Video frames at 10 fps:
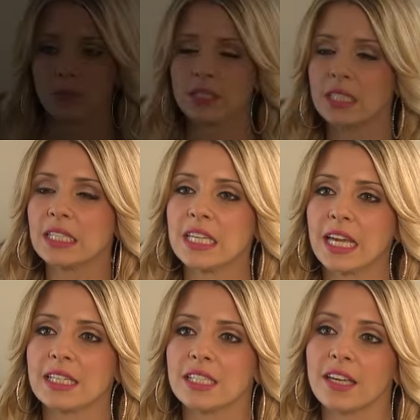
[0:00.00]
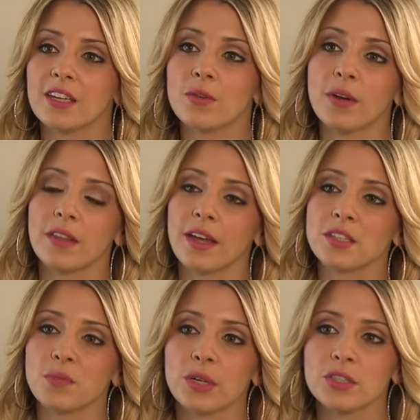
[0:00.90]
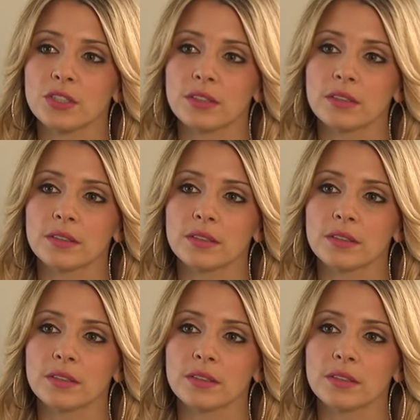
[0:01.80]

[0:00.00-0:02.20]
What did it take to get you out of that depression?